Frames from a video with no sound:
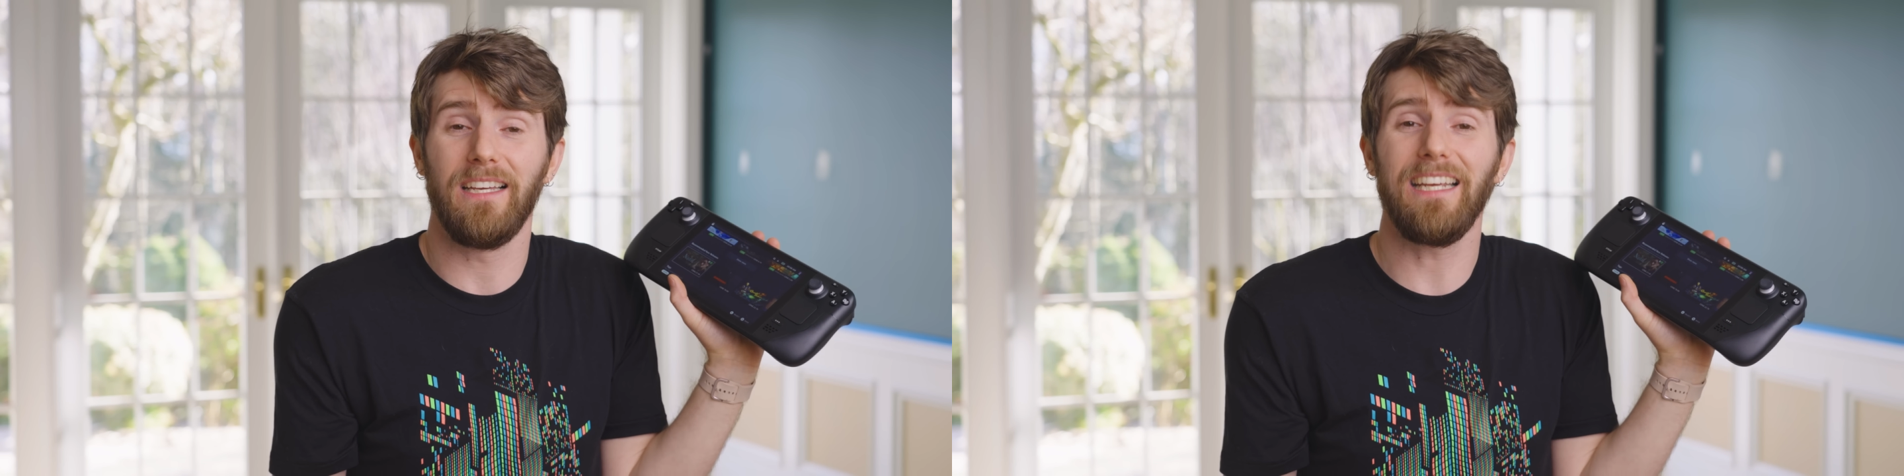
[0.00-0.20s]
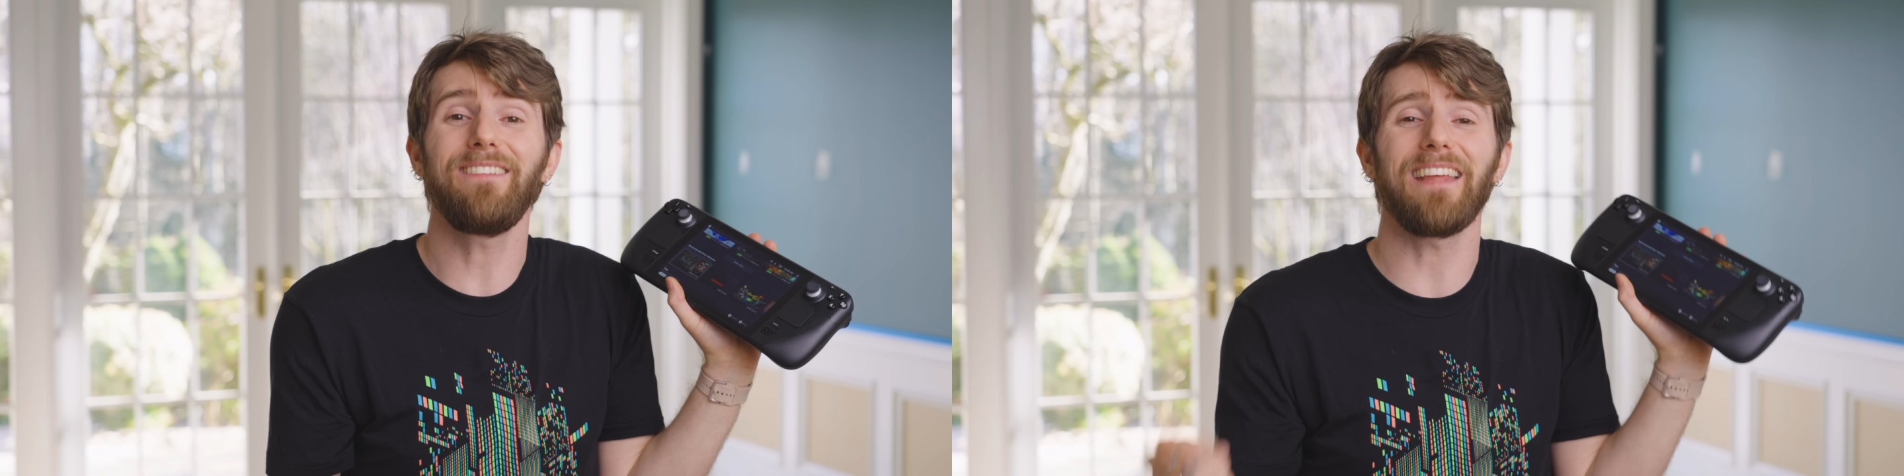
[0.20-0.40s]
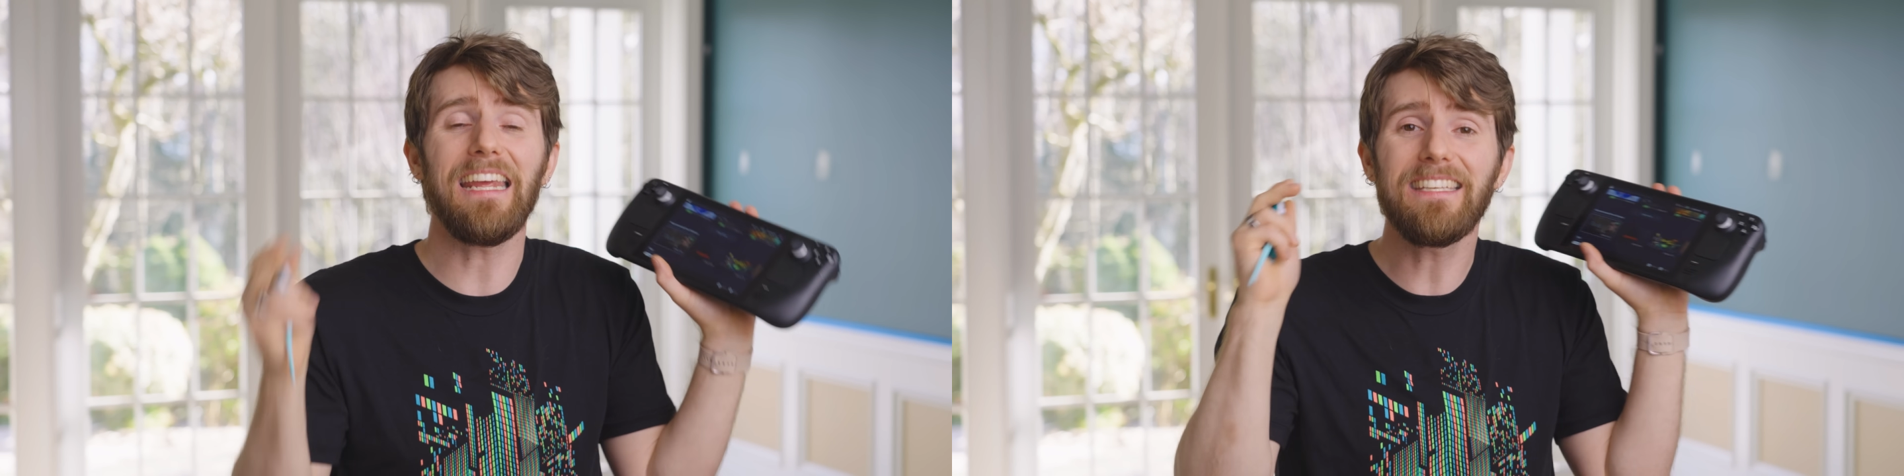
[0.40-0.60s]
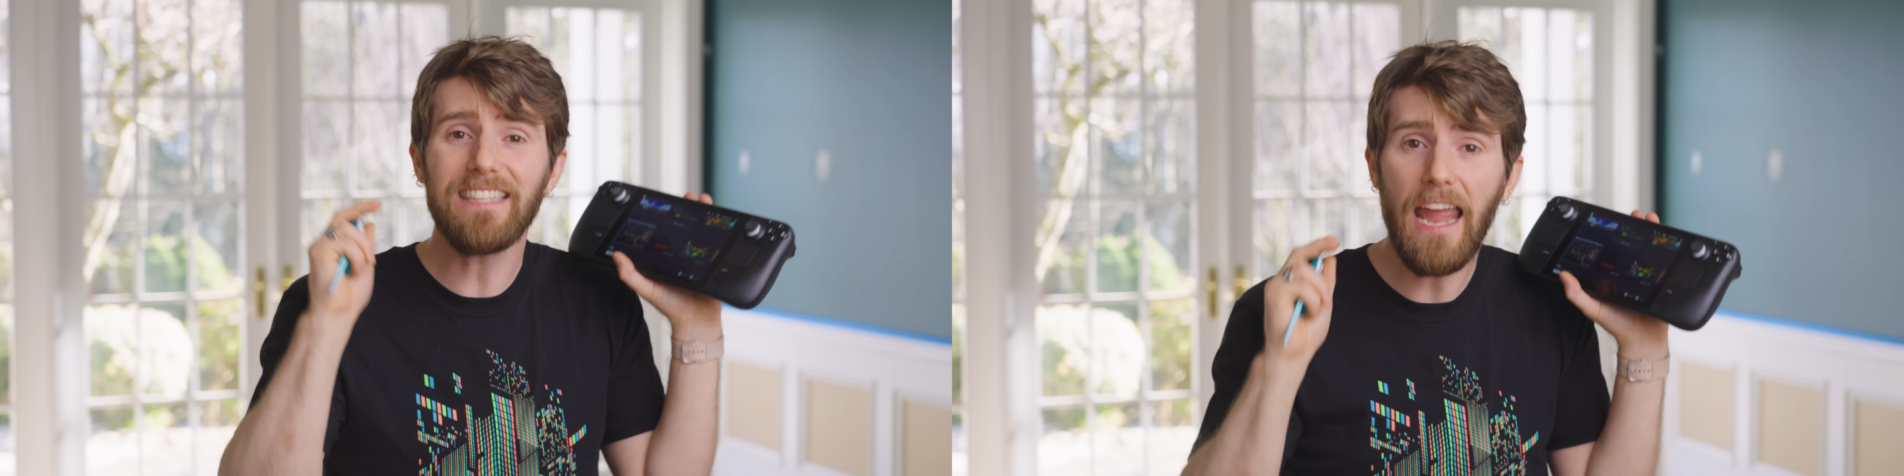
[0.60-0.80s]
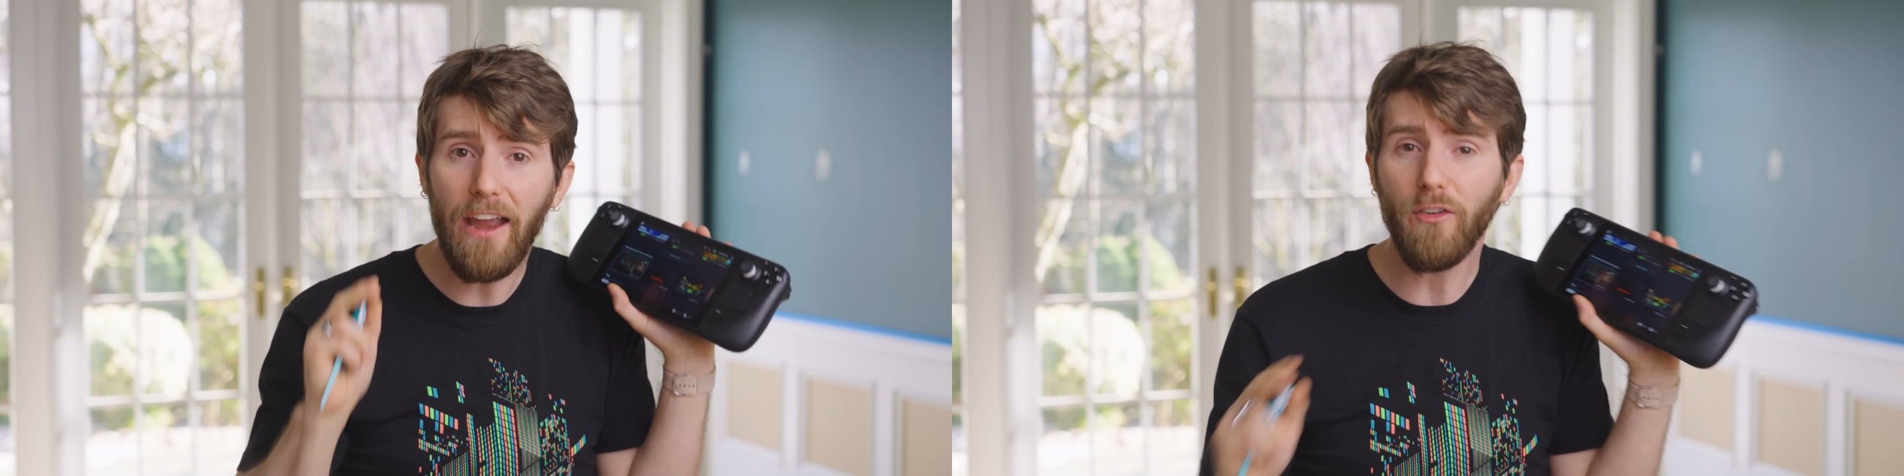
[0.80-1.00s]
It's a
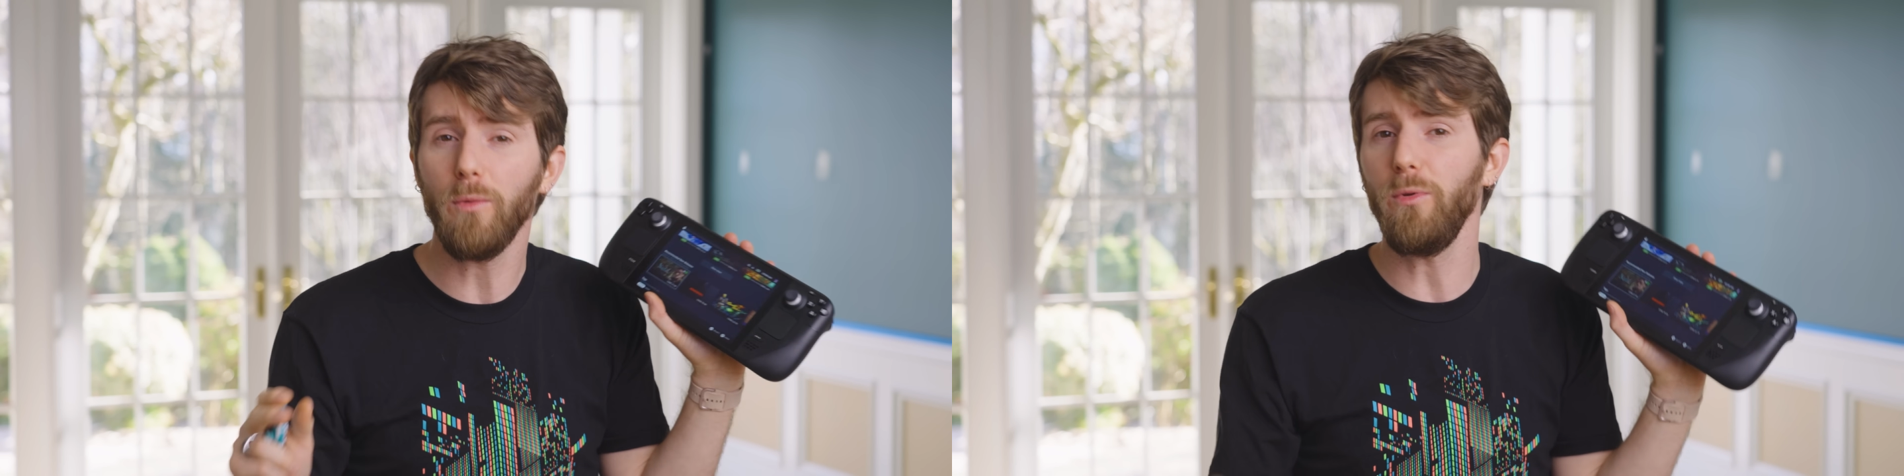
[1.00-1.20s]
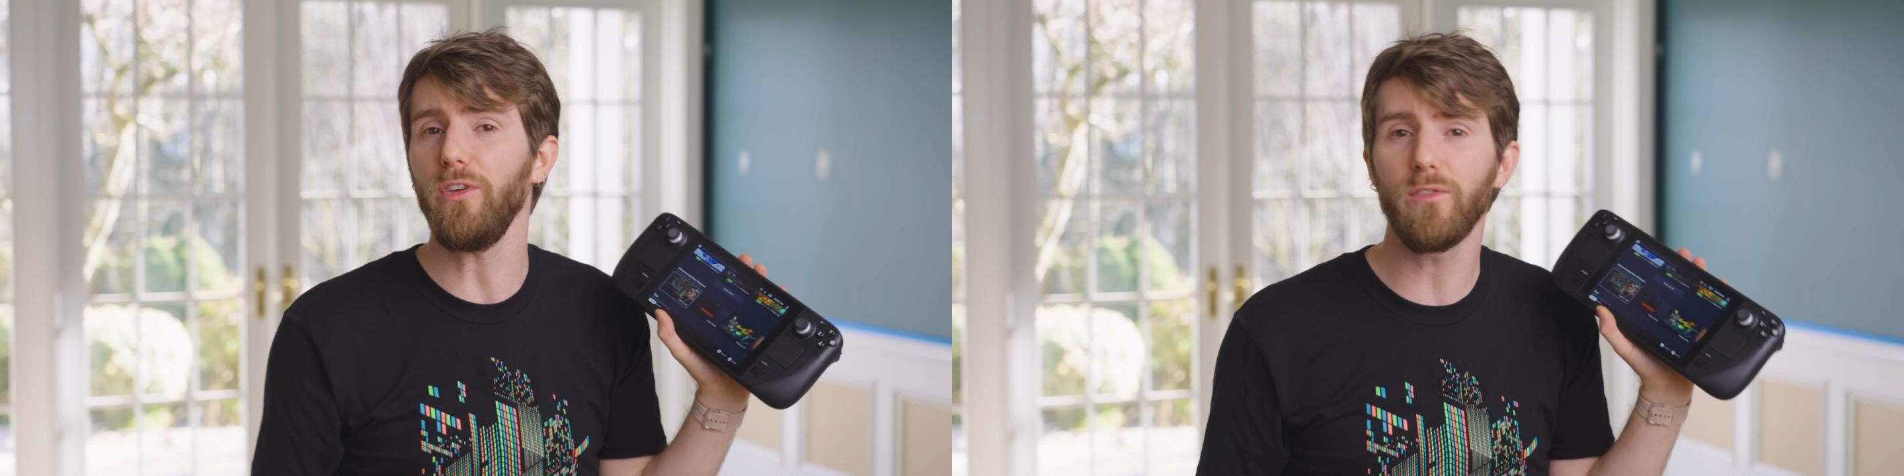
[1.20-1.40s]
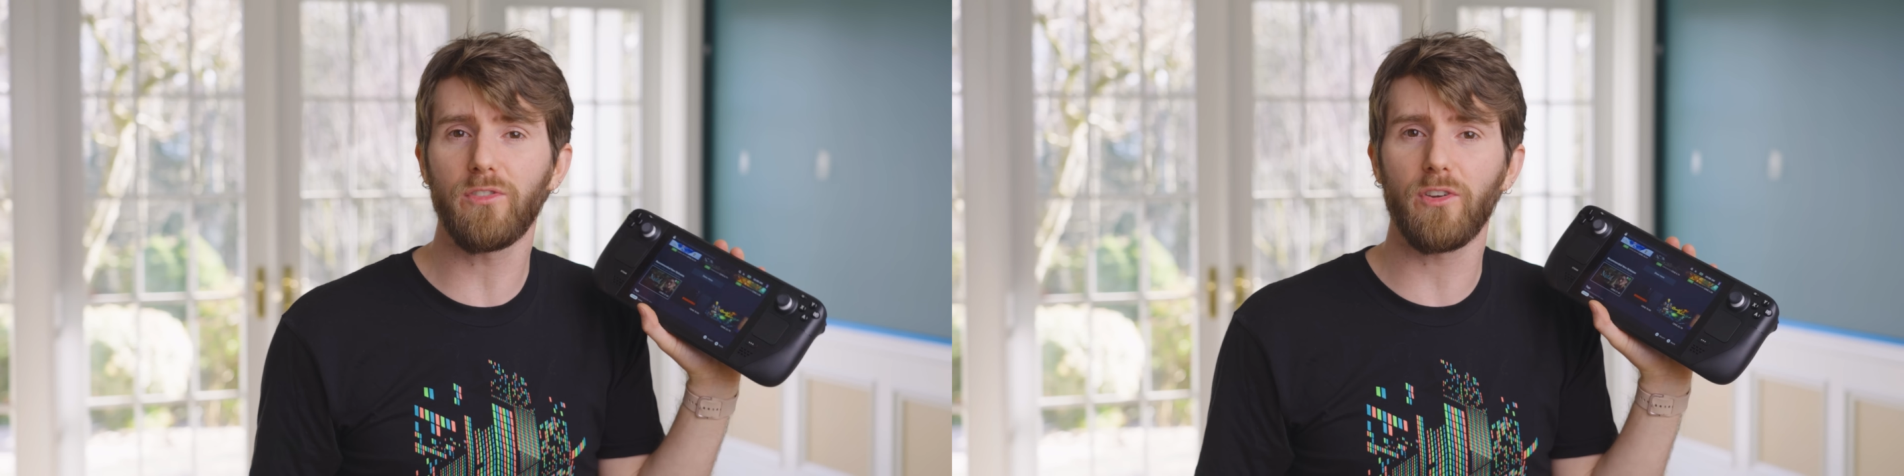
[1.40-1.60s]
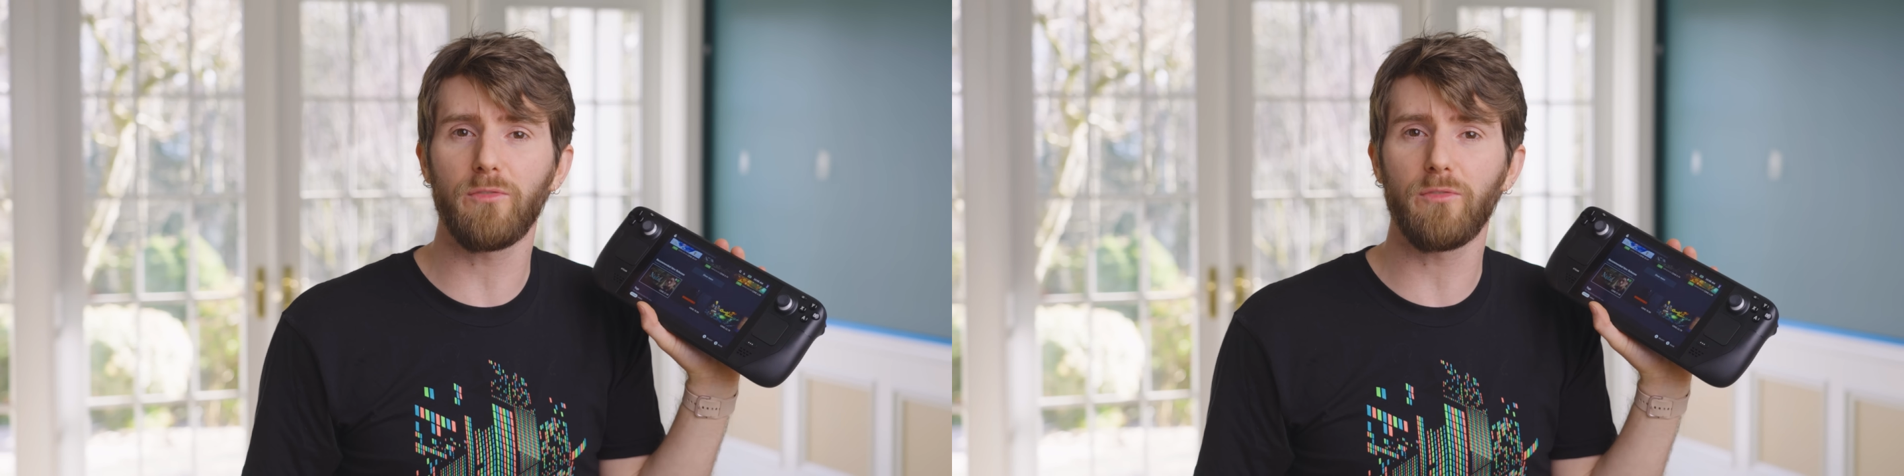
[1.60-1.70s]
terrible user